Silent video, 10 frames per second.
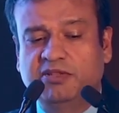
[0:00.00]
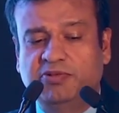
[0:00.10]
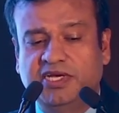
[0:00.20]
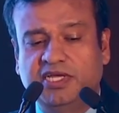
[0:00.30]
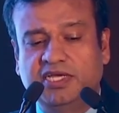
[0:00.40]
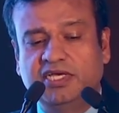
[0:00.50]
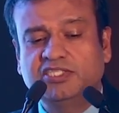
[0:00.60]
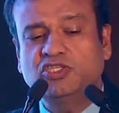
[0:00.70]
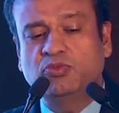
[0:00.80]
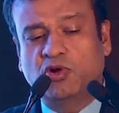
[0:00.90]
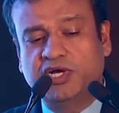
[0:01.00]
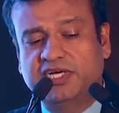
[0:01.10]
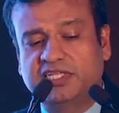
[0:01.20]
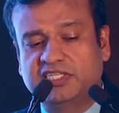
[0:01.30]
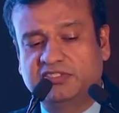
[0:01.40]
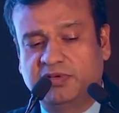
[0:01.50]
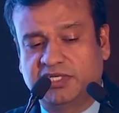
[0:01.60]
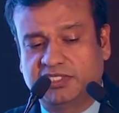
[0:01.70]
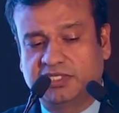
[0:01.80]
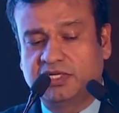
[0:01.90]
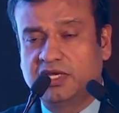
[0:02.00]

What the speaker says: PD is to monitor this patient.